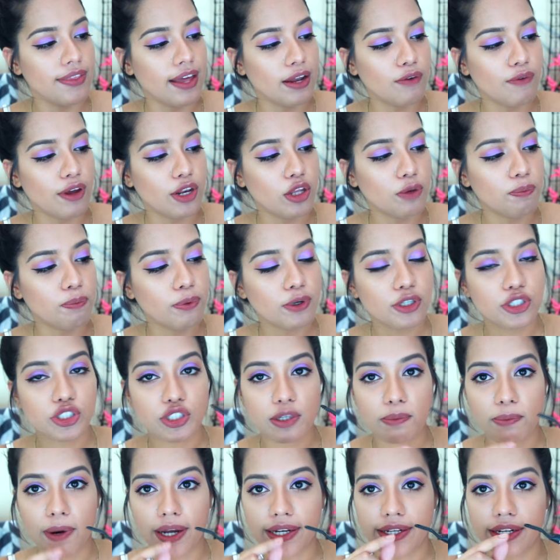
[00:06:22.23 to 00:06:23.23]
Then when you
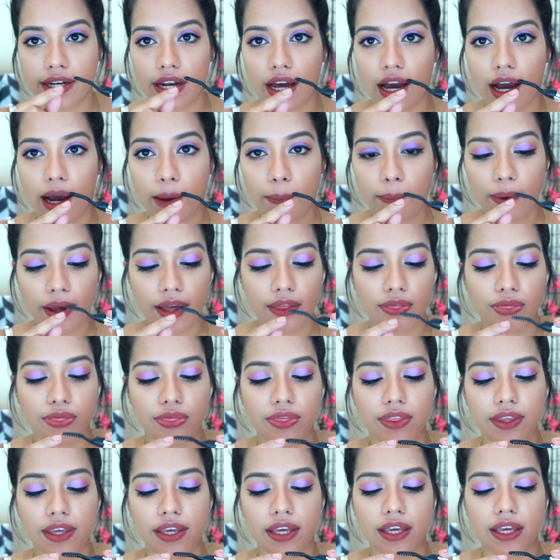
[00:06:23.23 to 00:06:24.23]
push the button up,
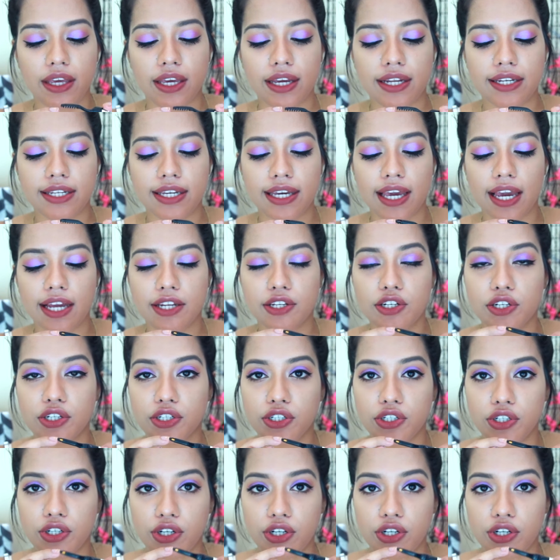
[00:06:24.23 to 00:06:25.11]
the indicator